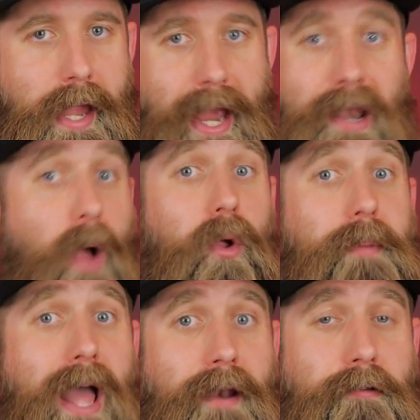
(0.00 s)
And I will
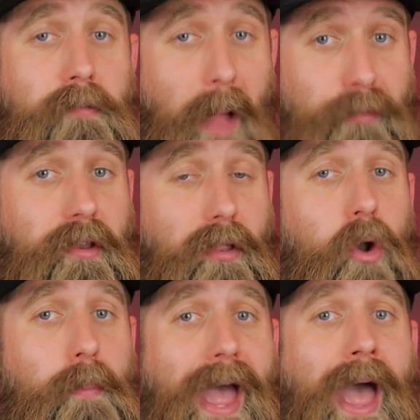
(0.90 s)
be honest, I was a
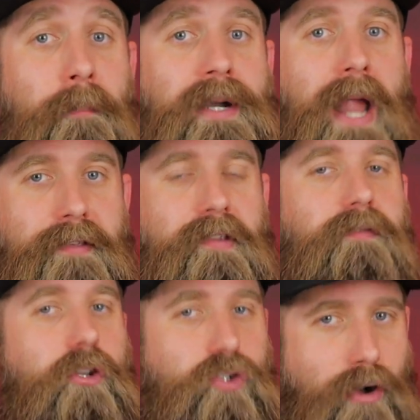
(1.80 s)
little bit
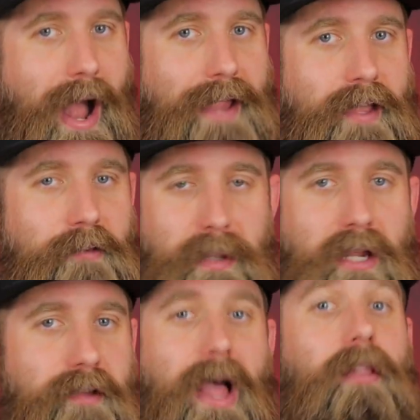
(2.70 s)
apprehensive to try this
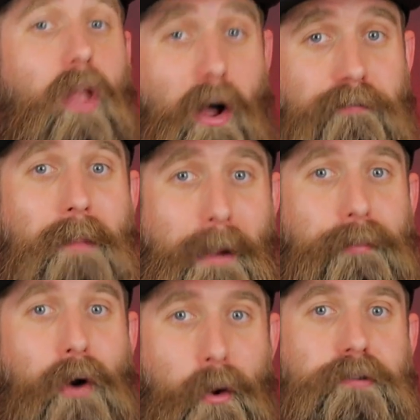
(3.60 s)
because I loved my
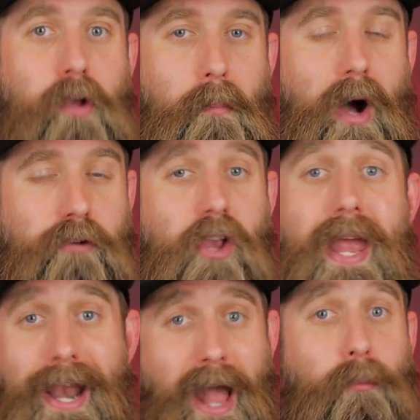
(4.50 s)
Pro so much,
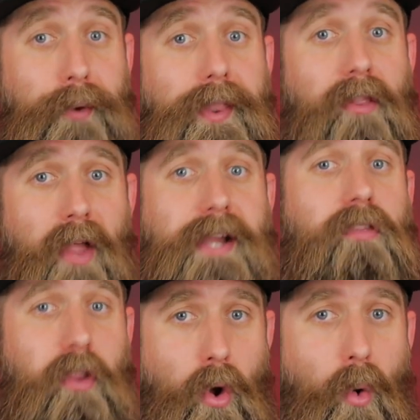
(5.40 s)
and I really
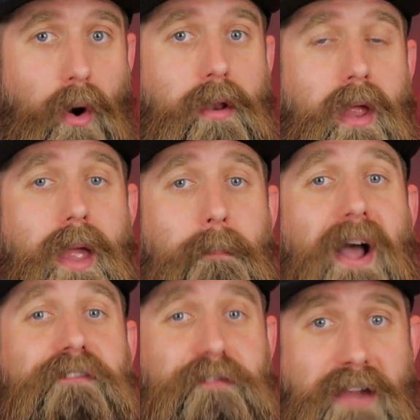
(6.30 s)
liked the cord.
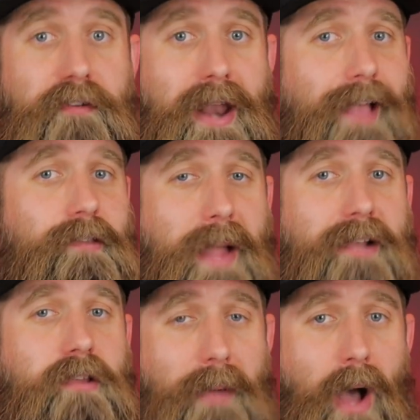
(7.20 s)
My favorite
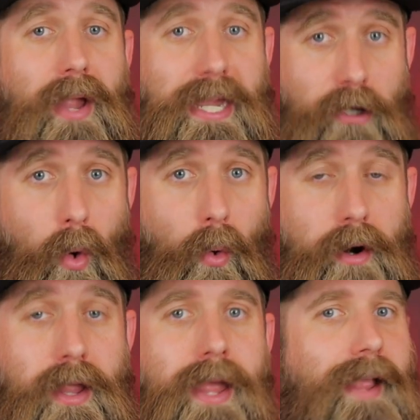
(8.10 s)
aspect about a
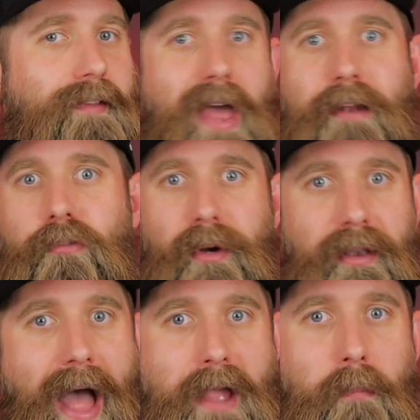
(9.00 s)
cord is that it's
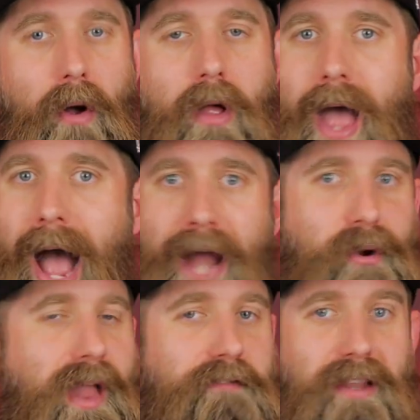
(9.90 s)
reliable. I
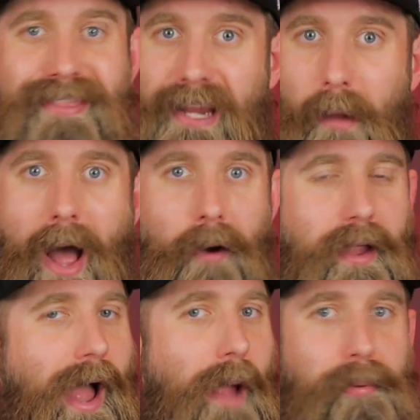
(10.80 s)
don't have to think about
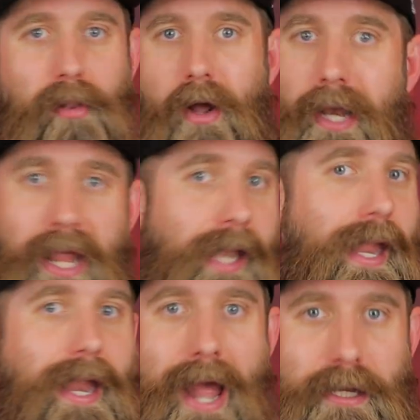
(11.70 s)
it, I plug it in,
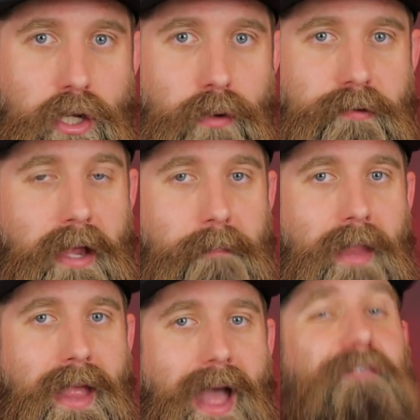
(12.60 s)
and I use it.
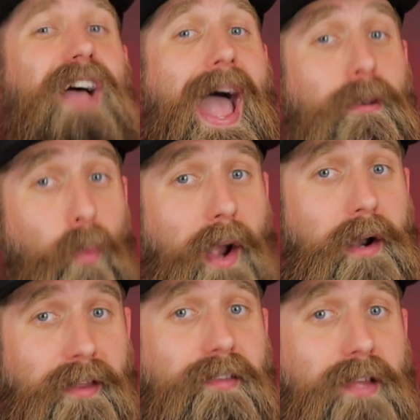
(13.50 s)
I've had
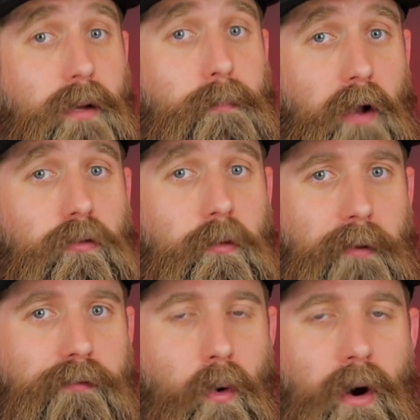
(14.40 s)
wireless heated brushes
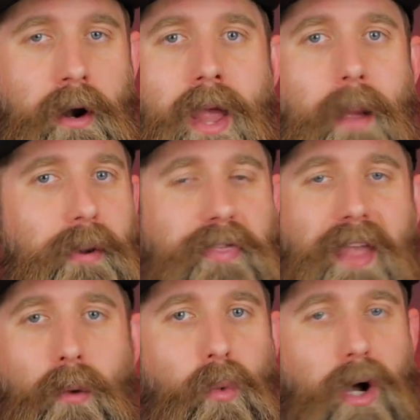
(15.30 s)
before, but
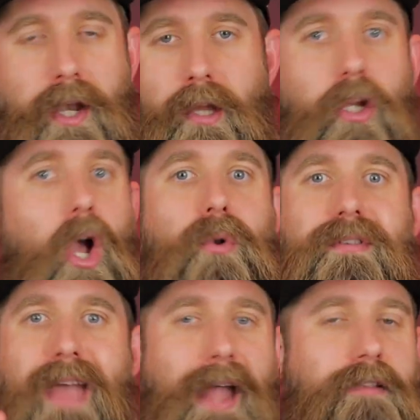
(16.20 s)
they would go
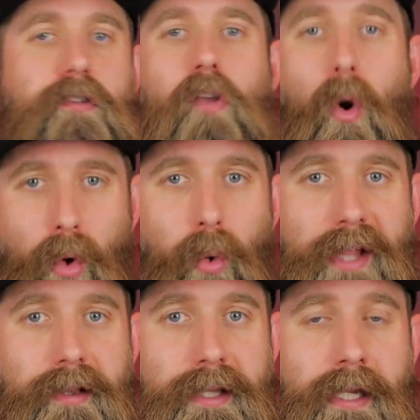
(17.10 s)
dead so
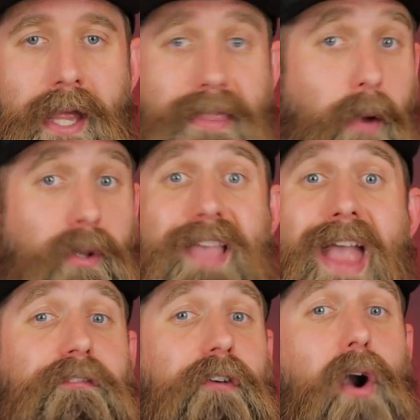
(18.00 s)
quickly. They would
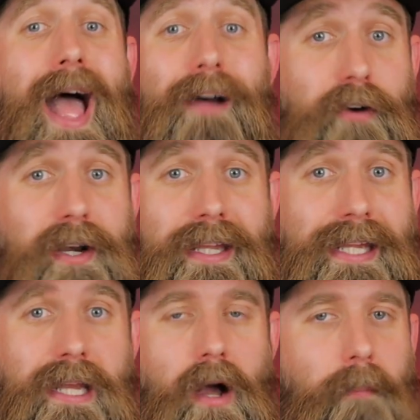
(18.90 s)
take forever to
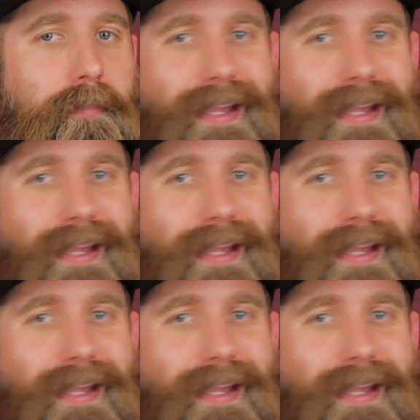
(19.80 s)
heat up.